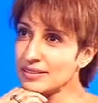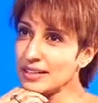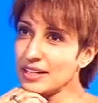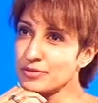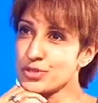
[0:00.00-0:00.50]

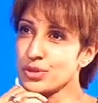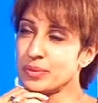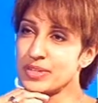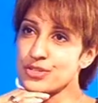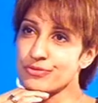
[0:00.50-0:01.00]
It was
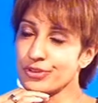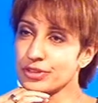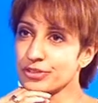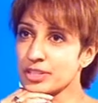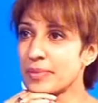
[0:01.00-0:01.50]
always for
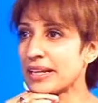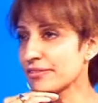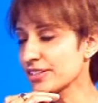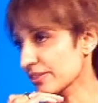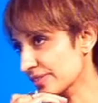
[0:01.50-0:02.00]
the
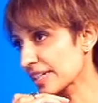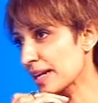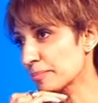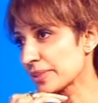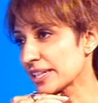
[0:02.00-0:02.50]
benefit of the
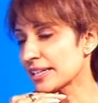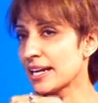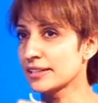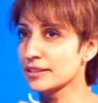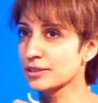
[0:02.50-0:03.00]
company
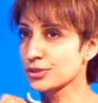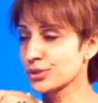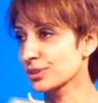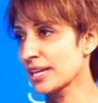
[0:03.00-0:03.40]
and the growth